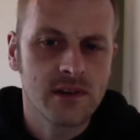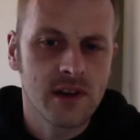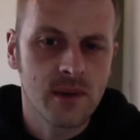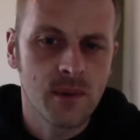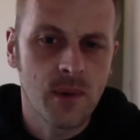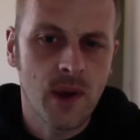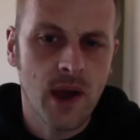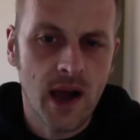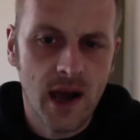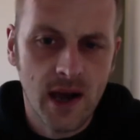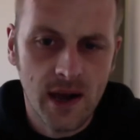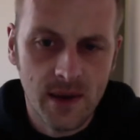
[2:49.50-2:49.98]
it
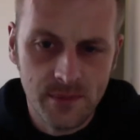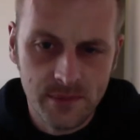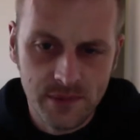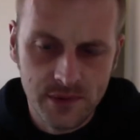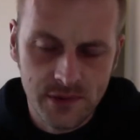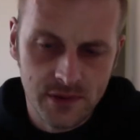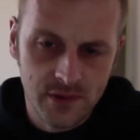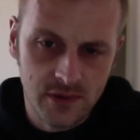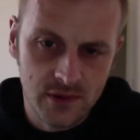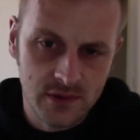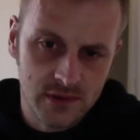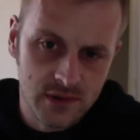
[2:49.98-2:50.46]
with apps
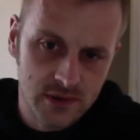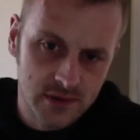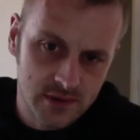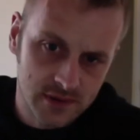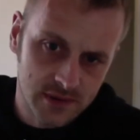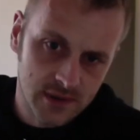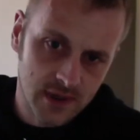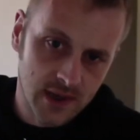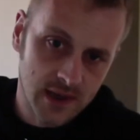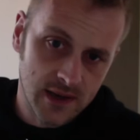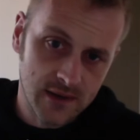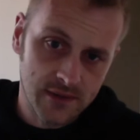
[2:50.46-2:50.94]
such
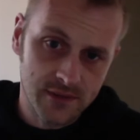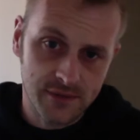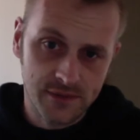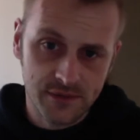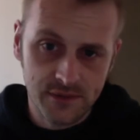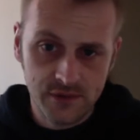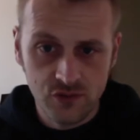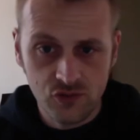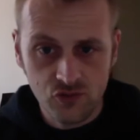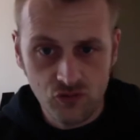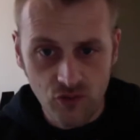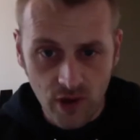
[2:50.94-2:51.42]
as Ift,
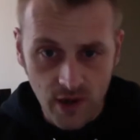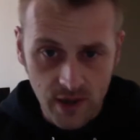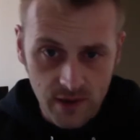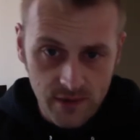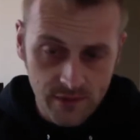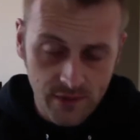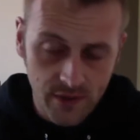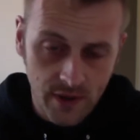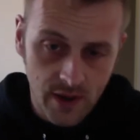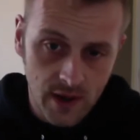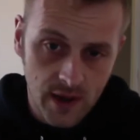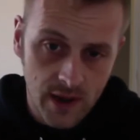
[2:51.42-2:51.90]

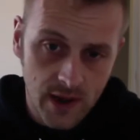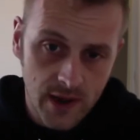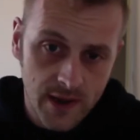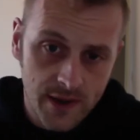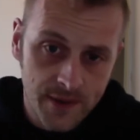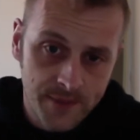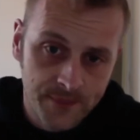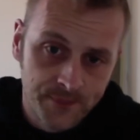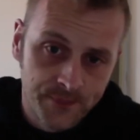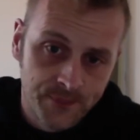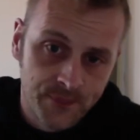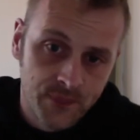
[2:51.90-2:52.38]
Stringify,
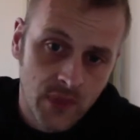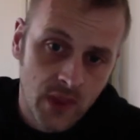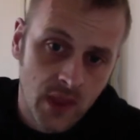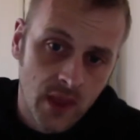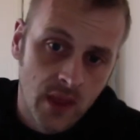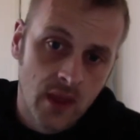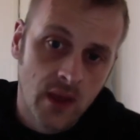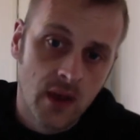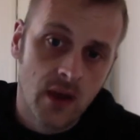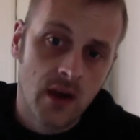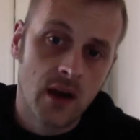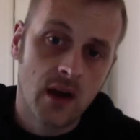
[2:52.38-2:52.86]

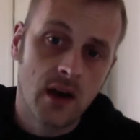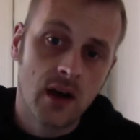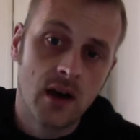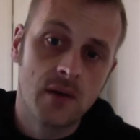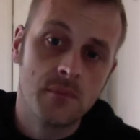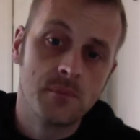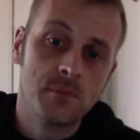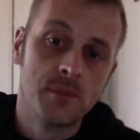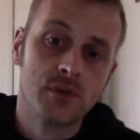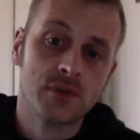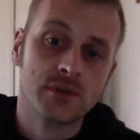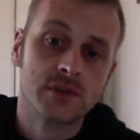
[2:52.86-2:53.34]

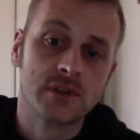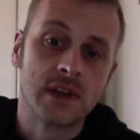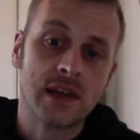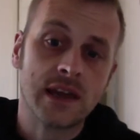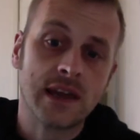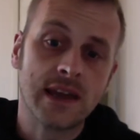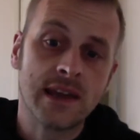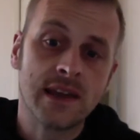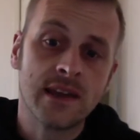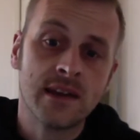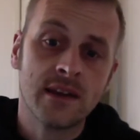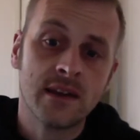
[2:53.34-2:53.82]

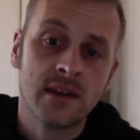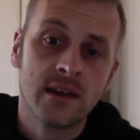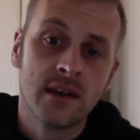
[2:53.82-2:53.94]
Muzli,